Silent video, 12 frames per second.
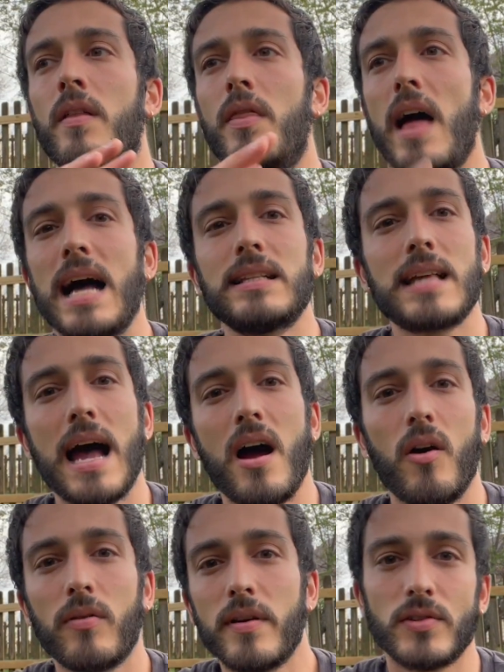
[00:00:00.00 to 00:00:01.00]
that's
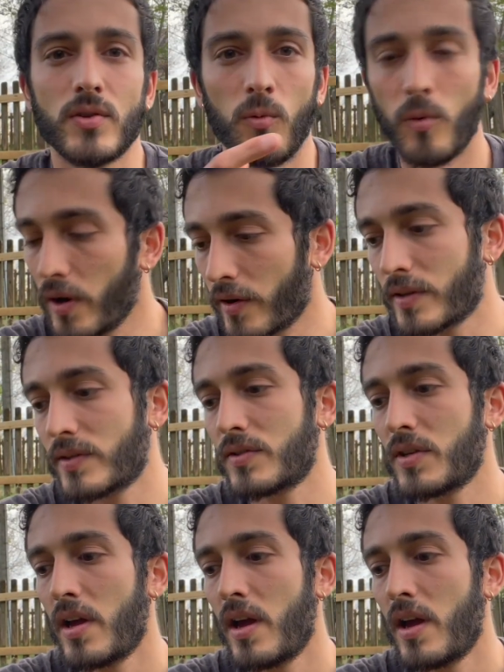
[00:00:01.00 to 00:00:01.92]
how this works.